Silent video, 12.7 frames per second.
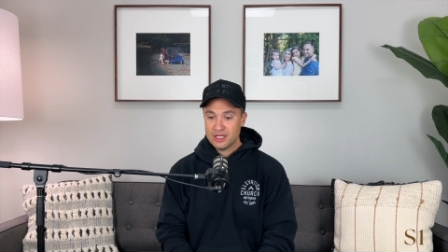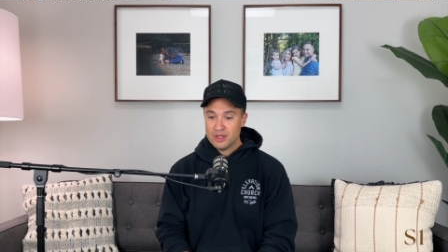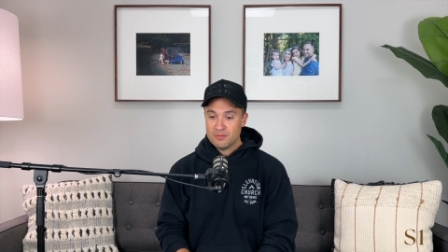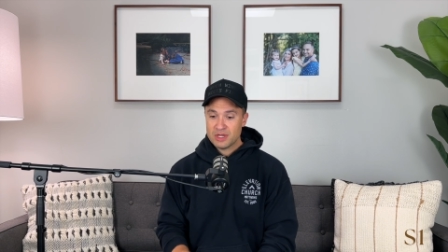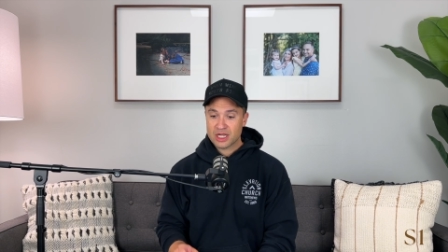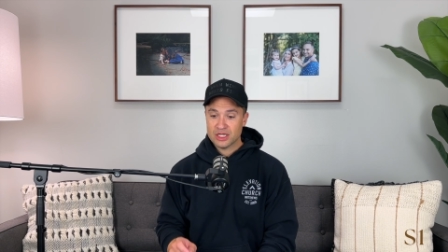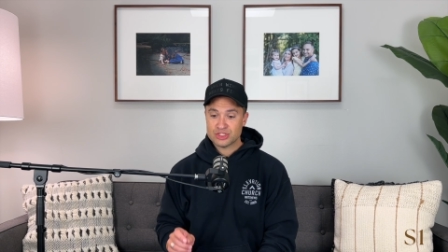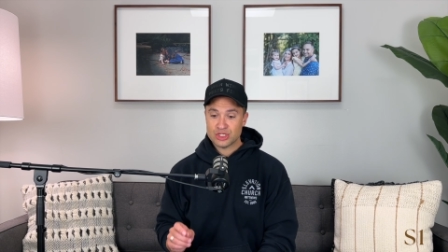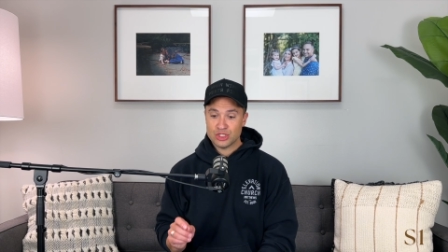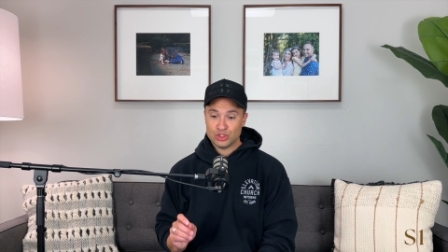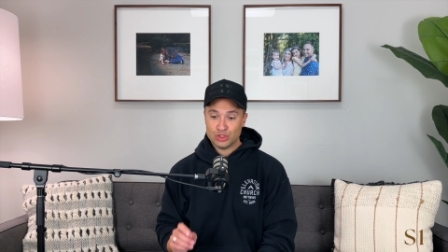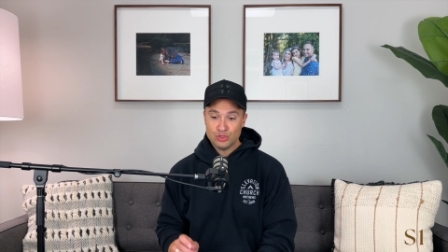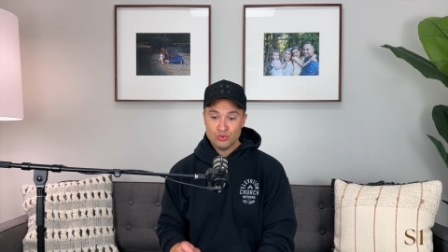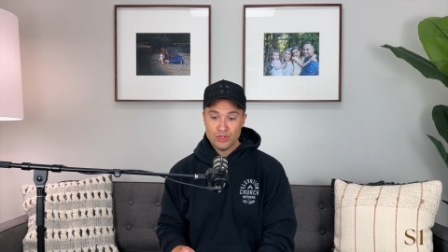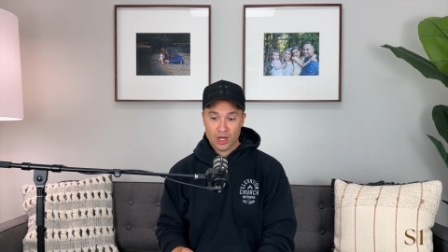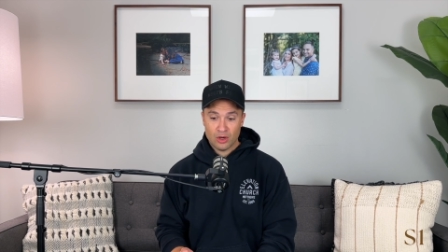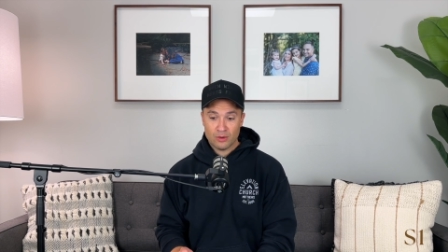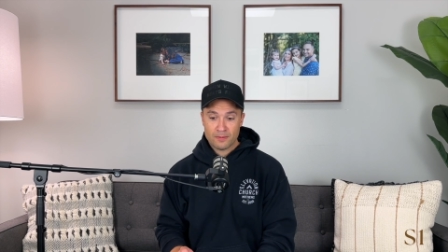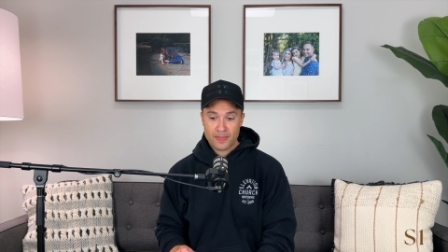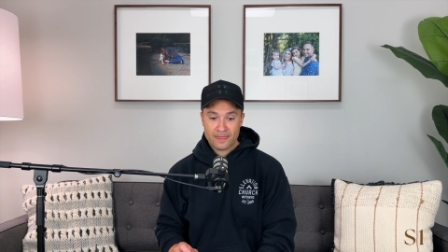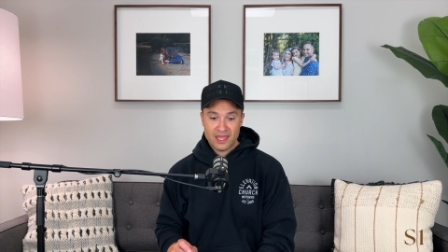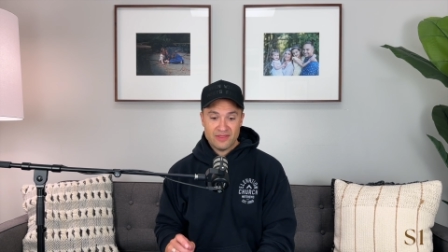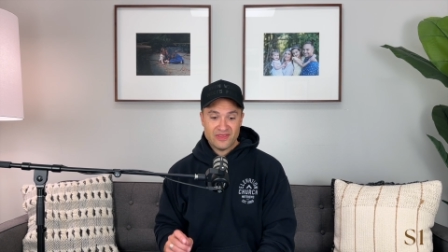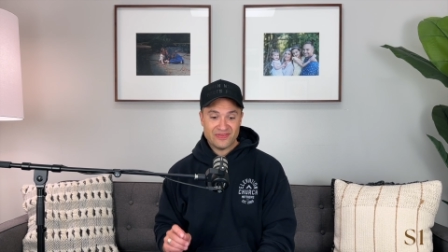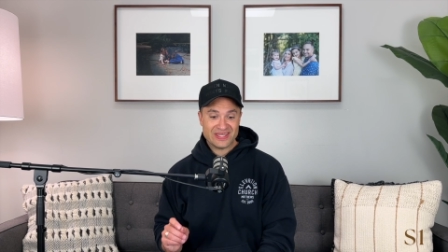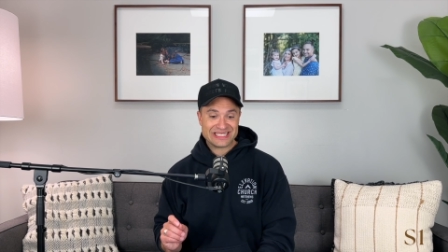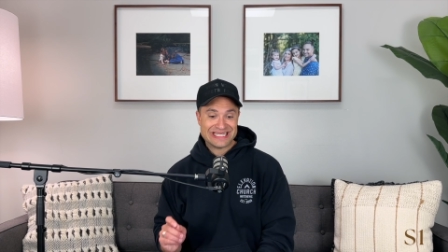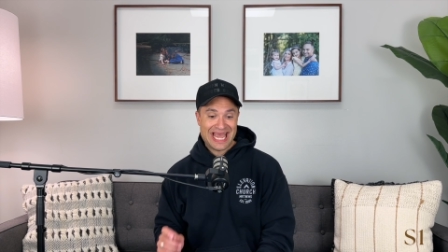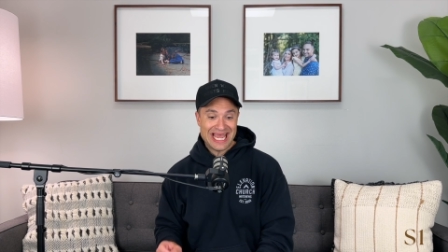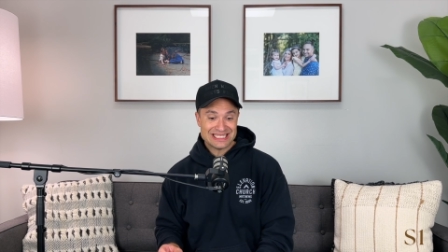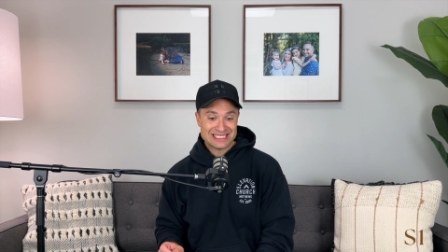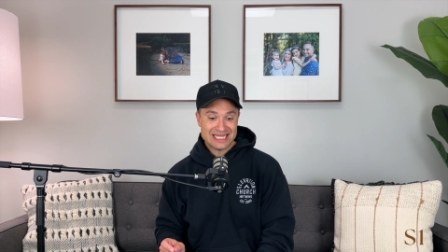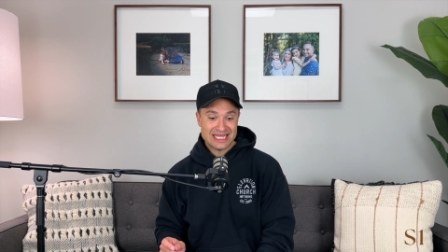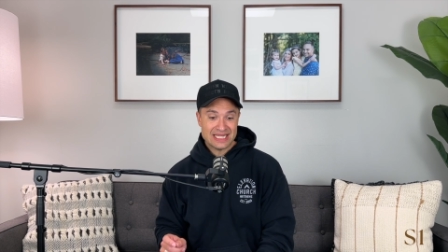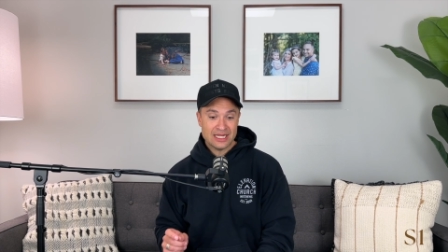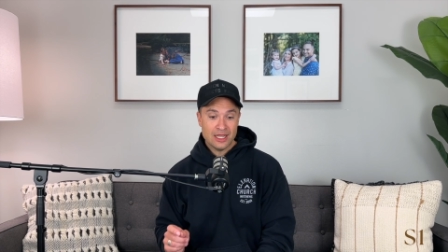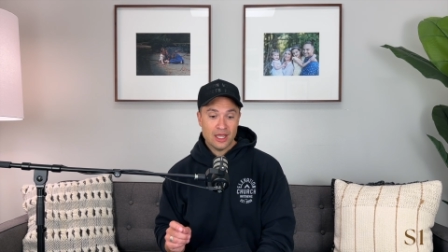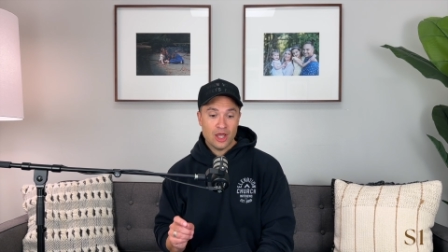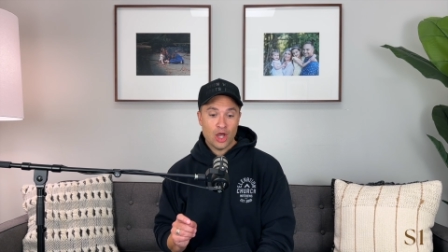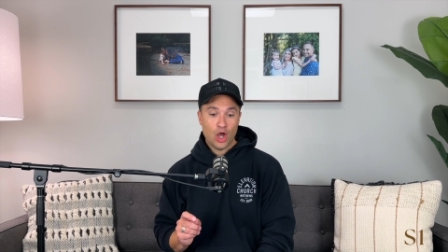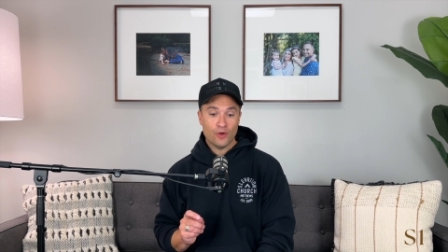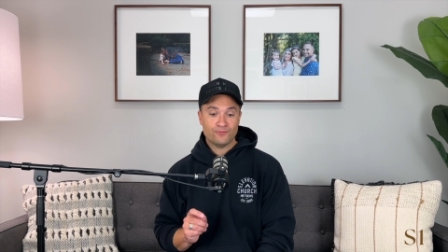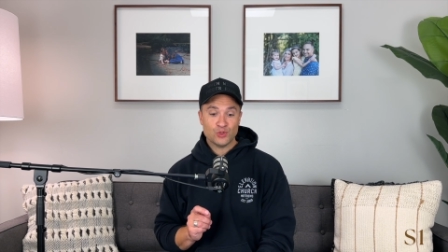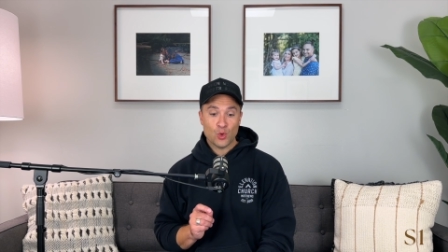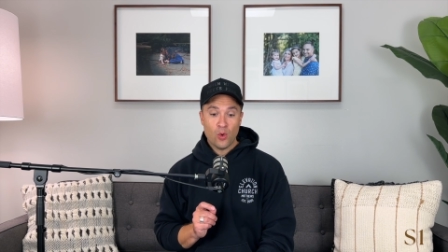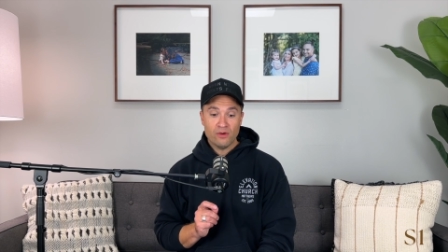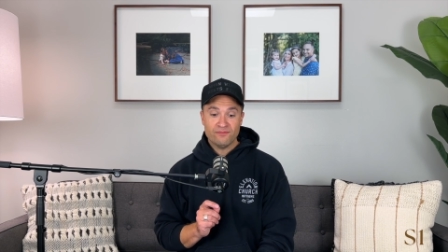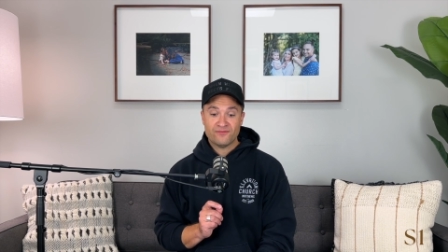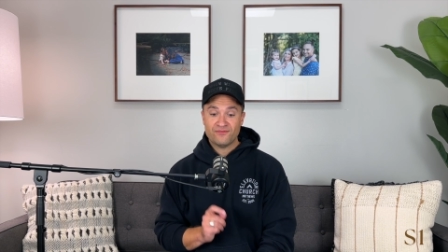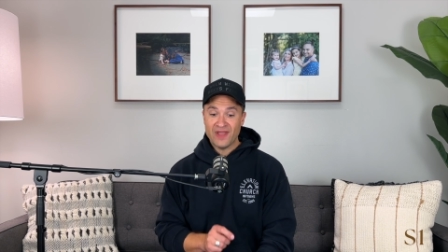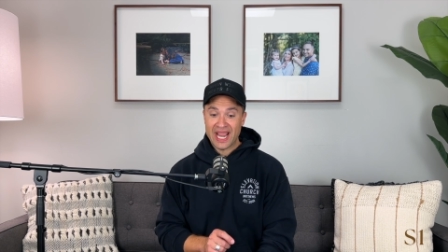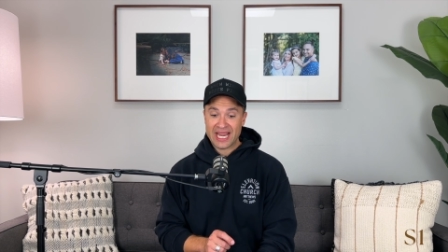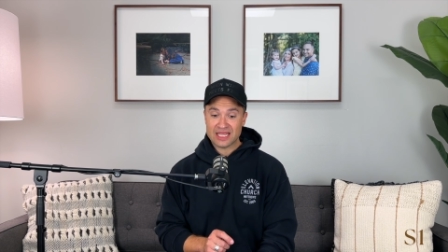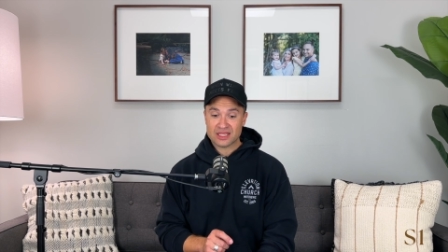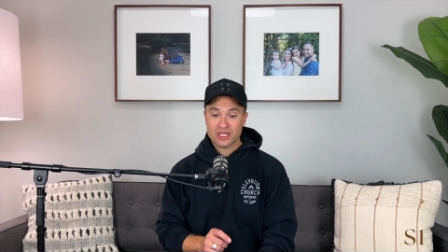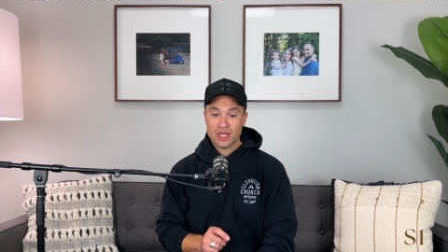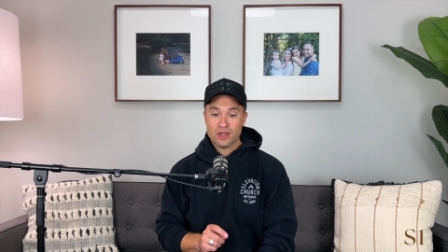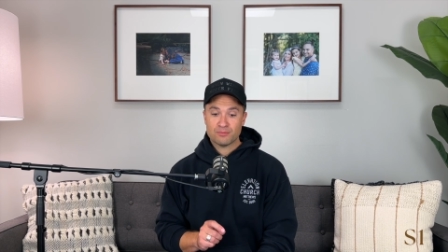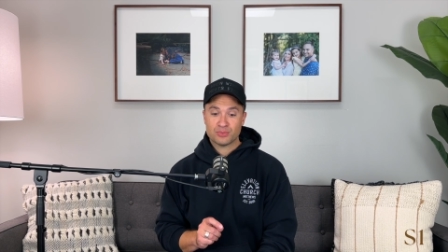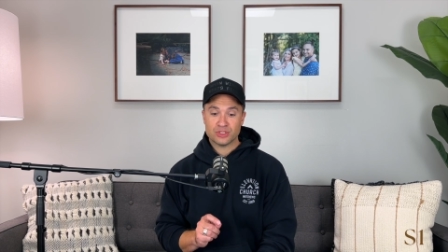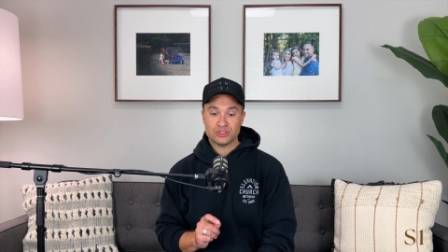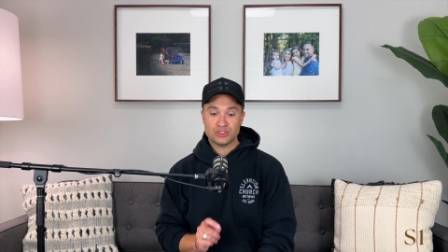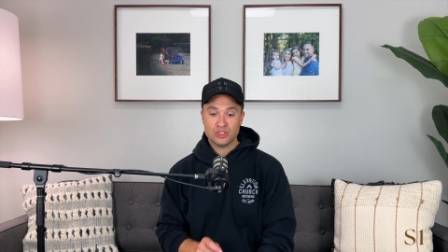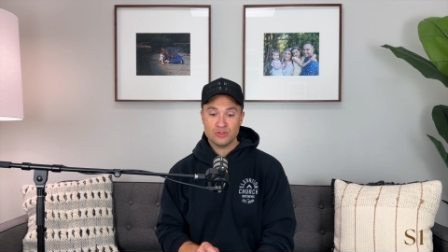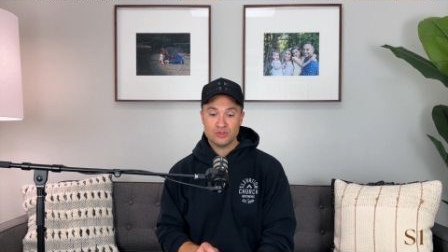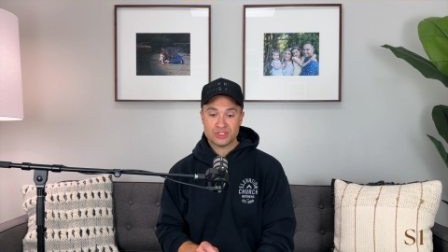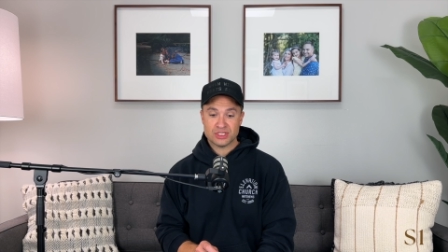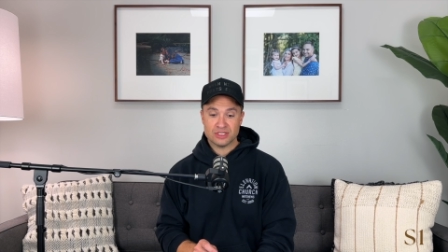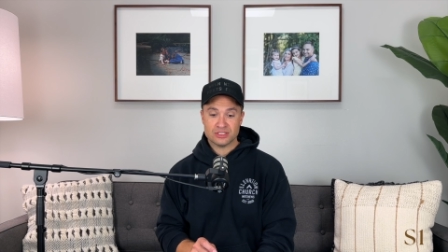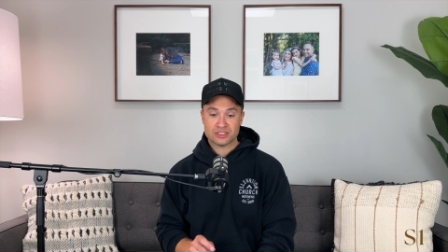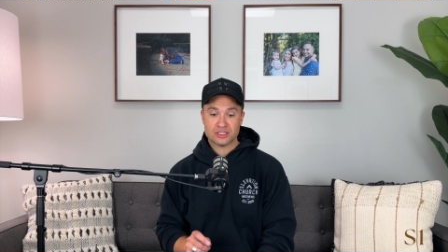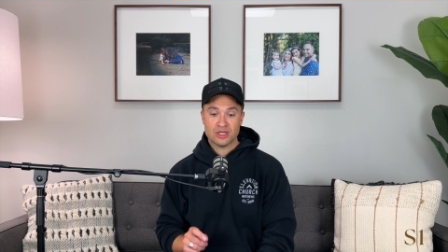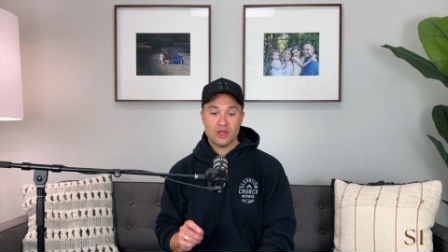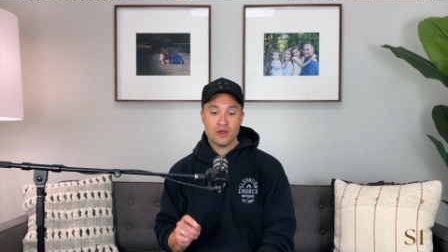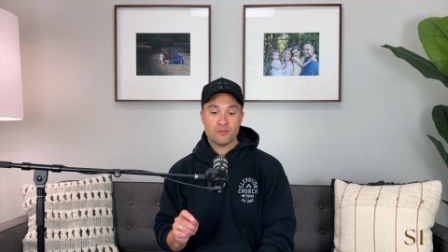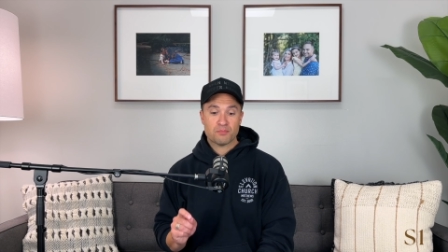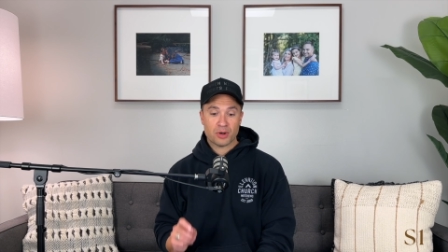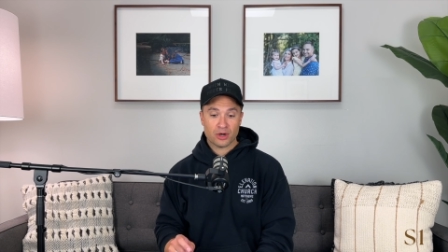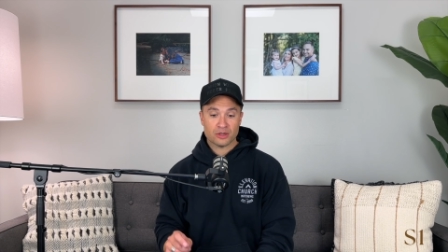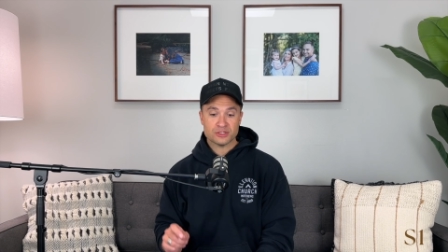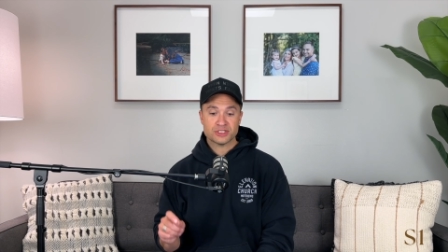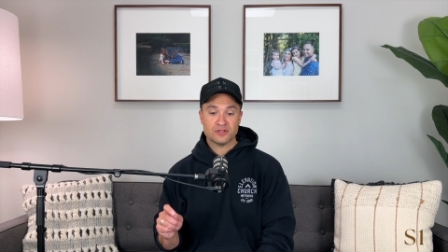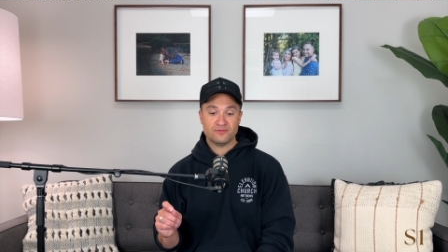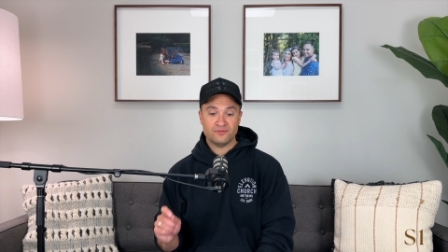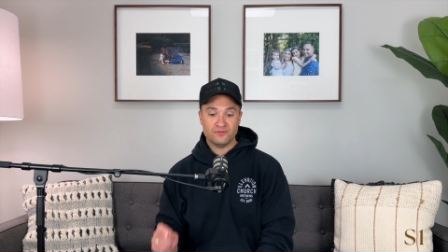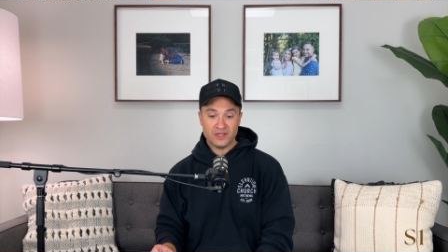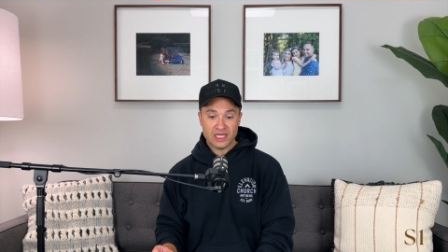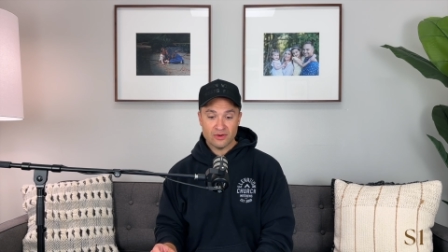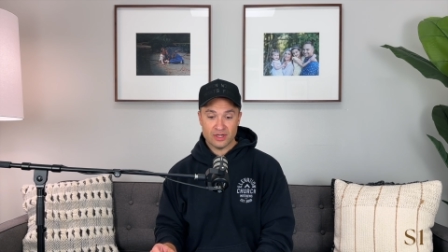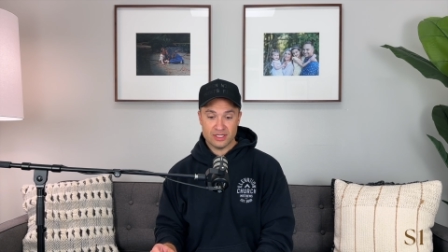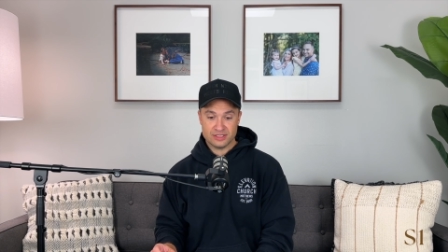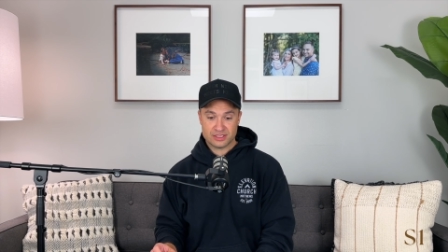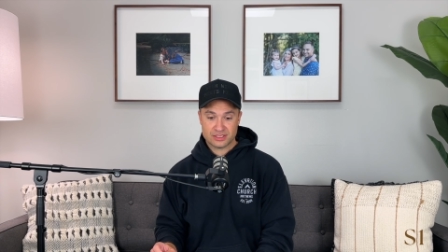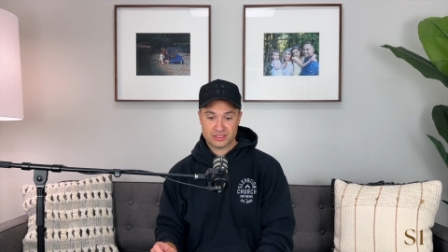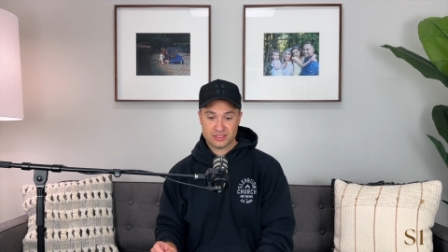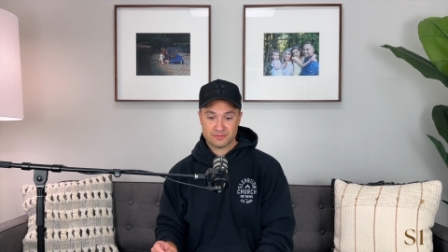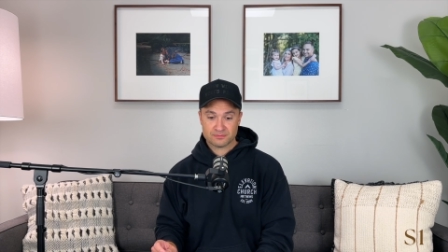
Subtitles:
because you know that the testing of your faith produces perseverance.